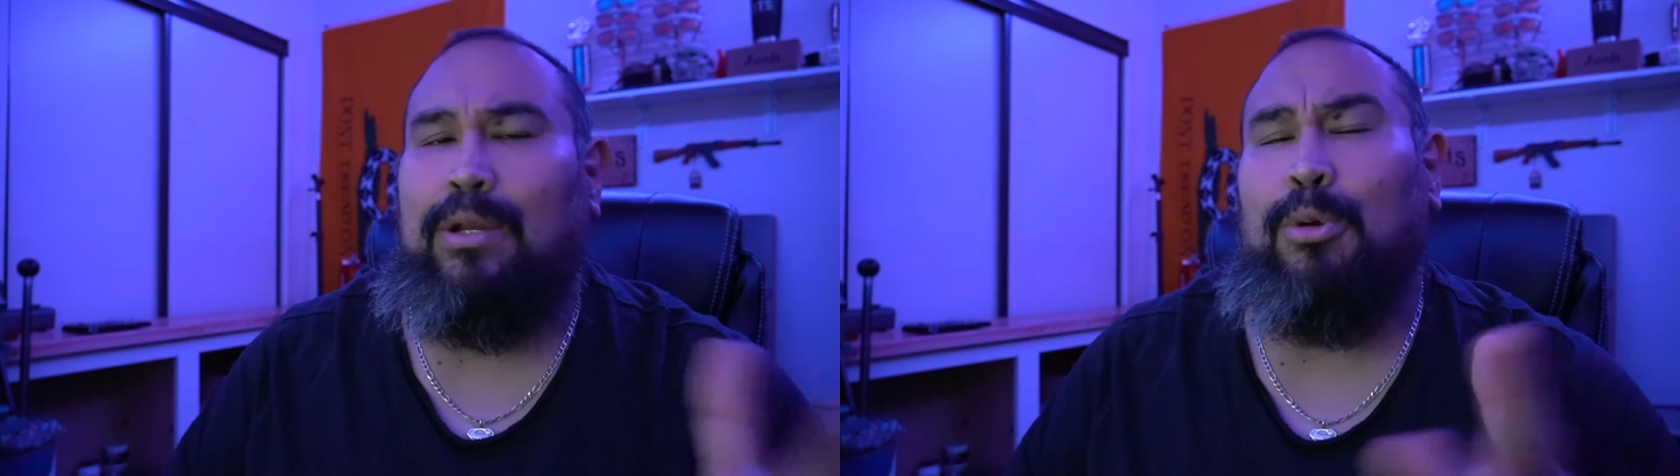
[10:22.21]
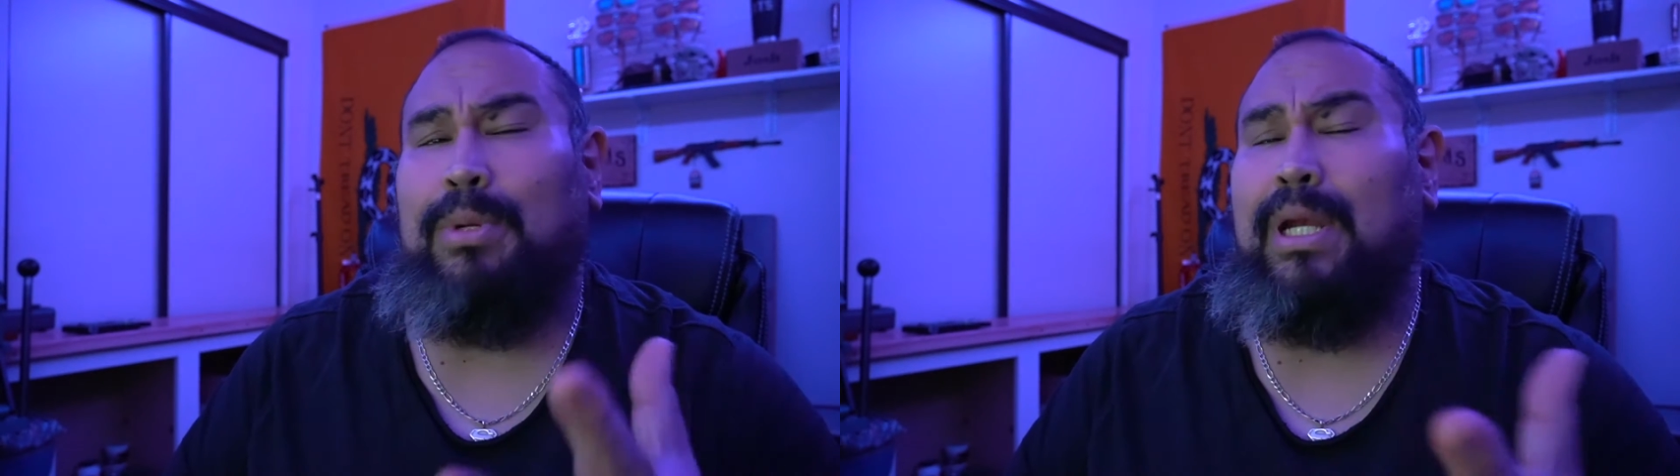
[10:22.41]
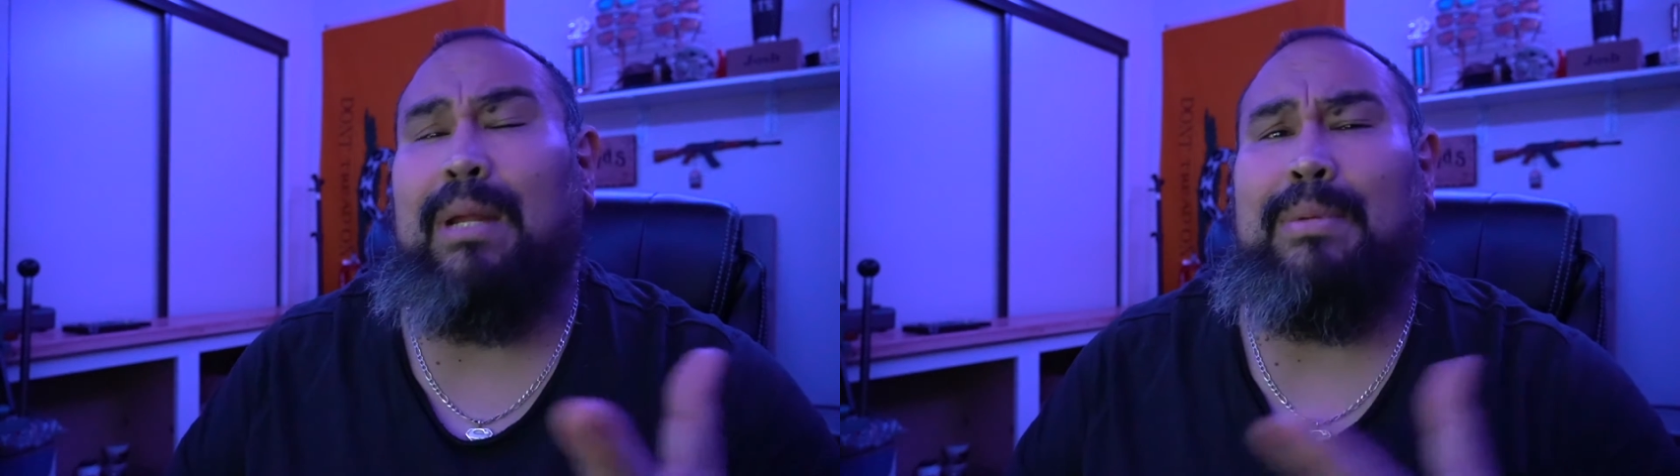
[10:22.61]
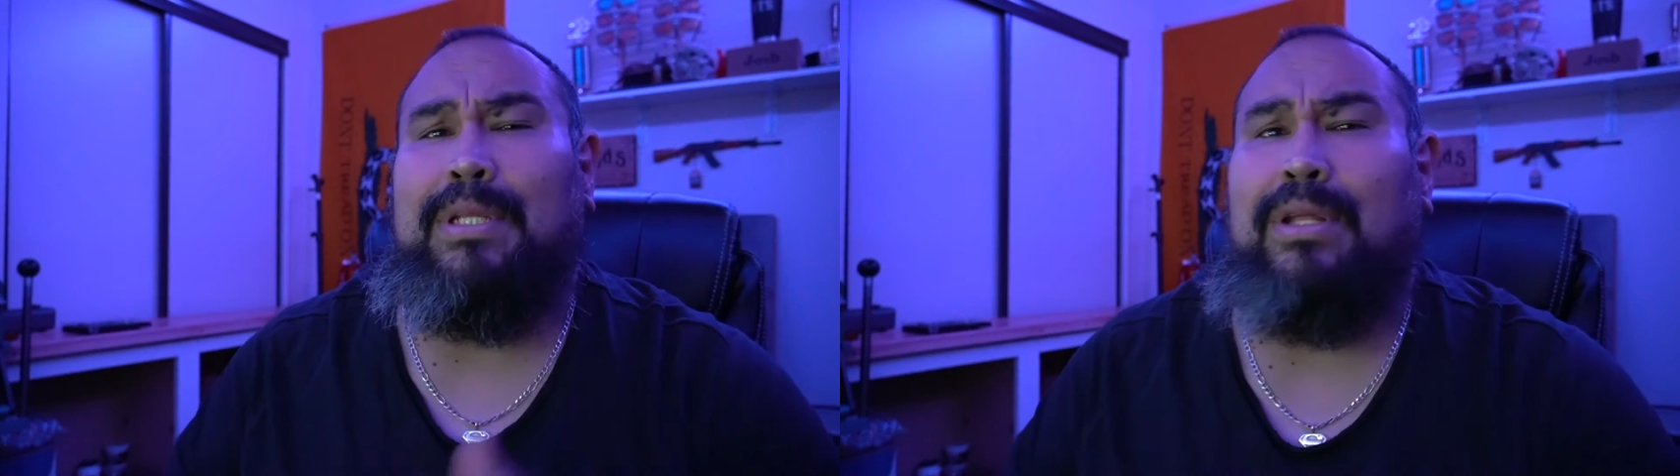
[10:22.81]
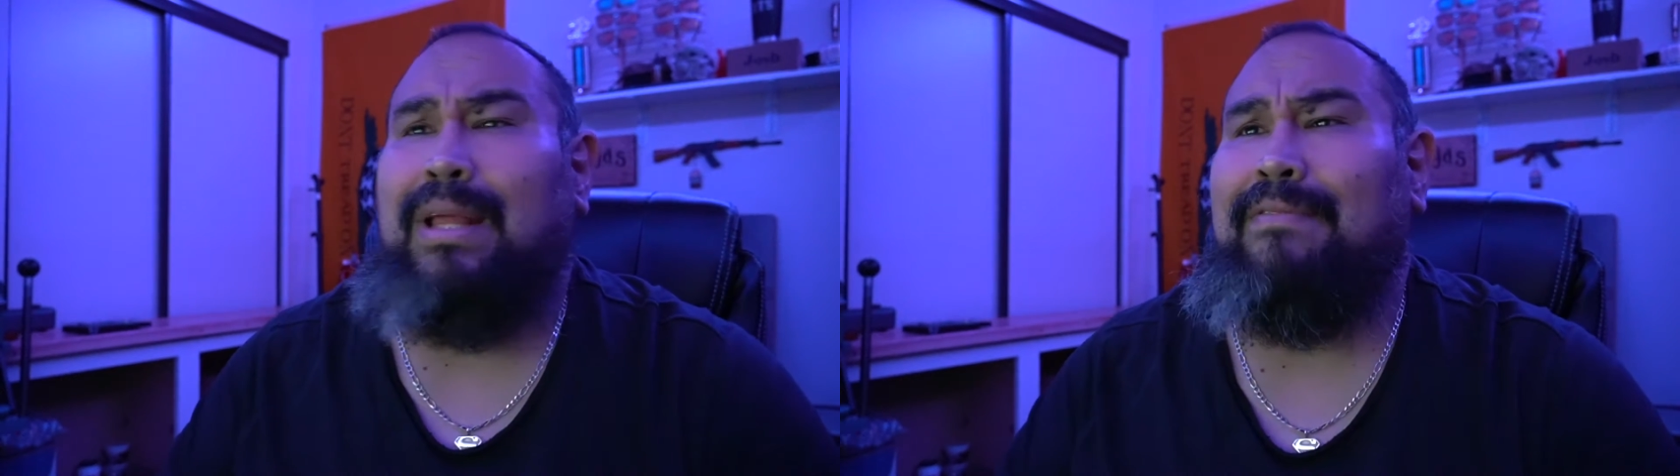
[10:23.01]
open it up
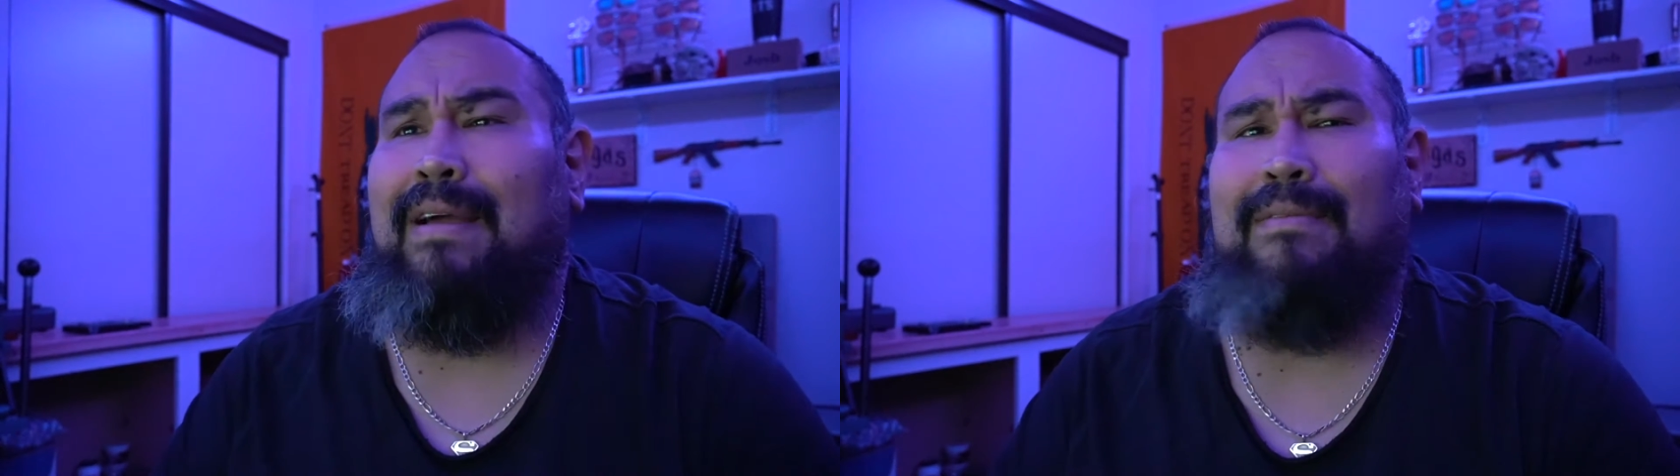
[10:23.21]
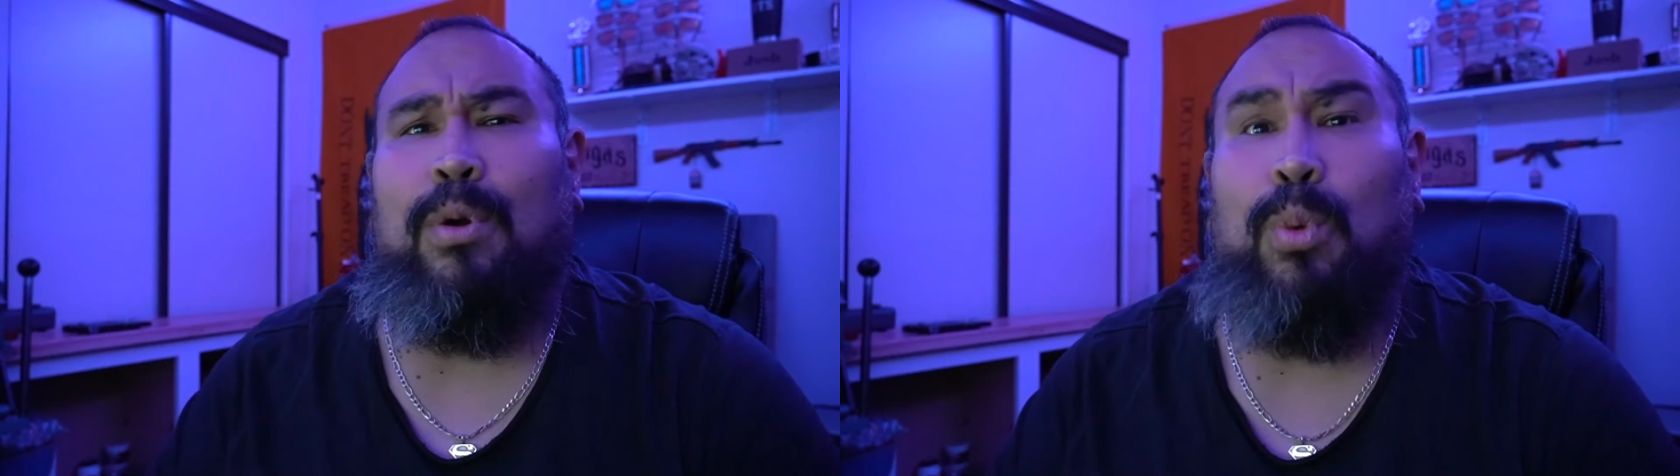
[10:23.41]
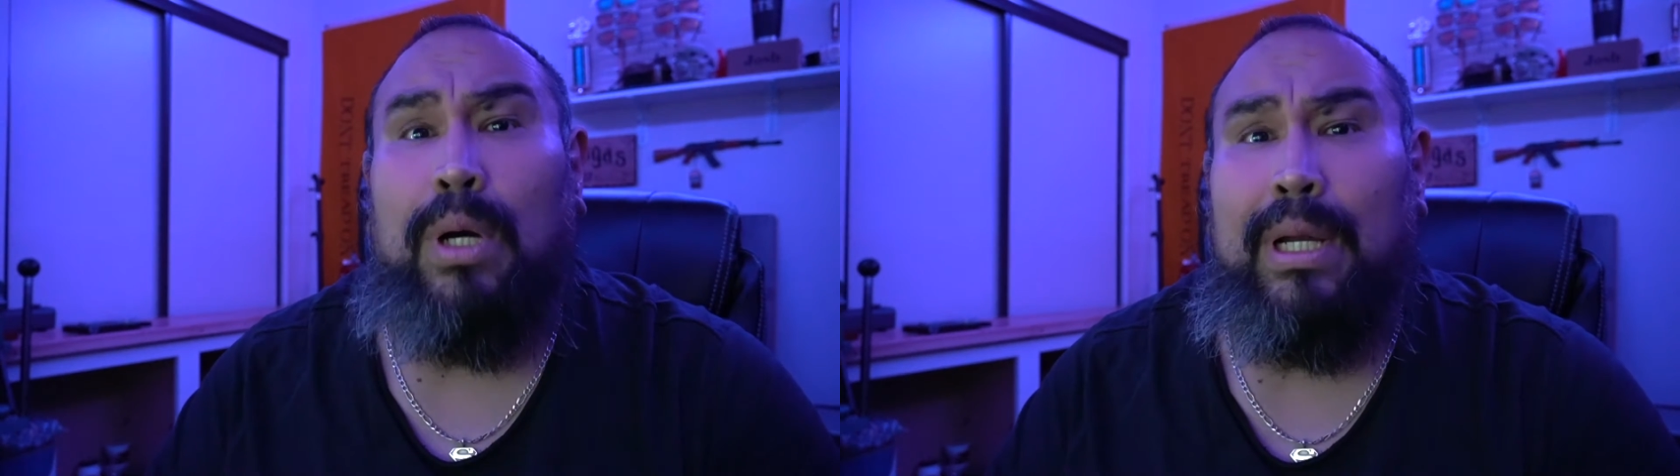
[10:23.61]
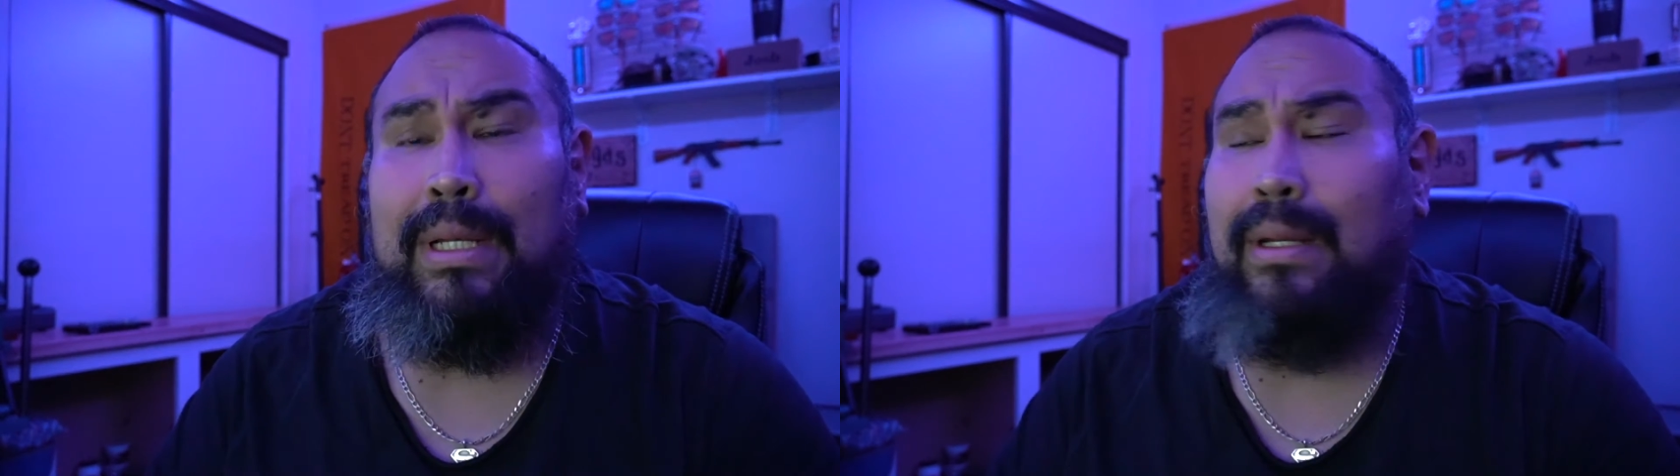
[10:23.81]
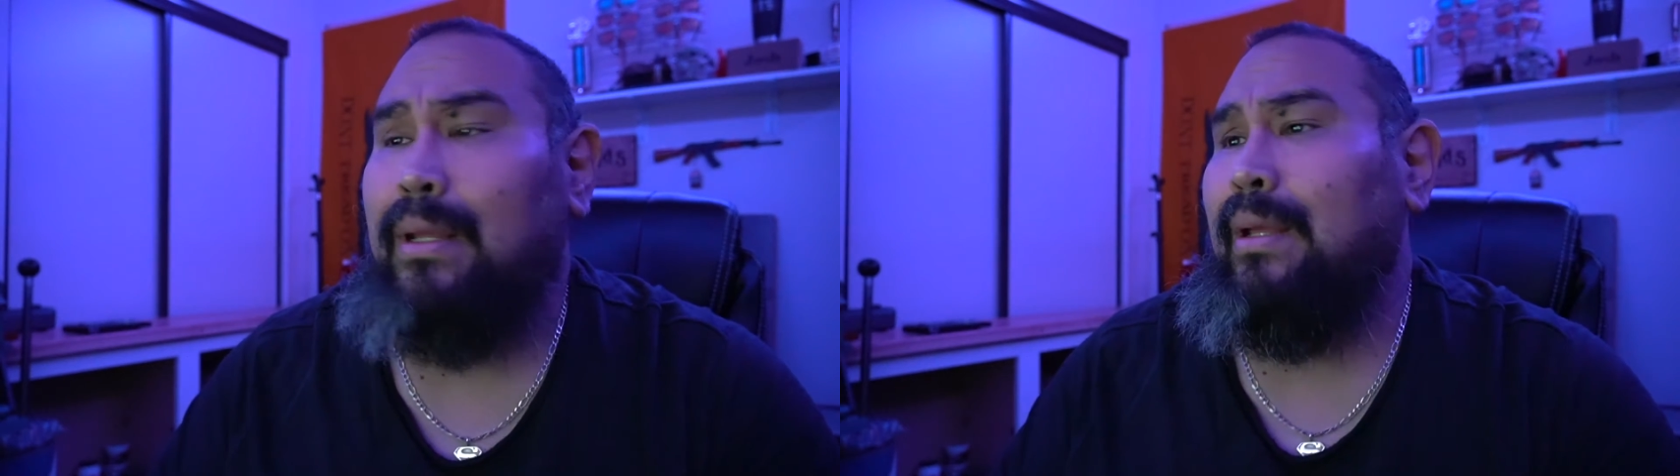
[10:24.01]
until like 5:01.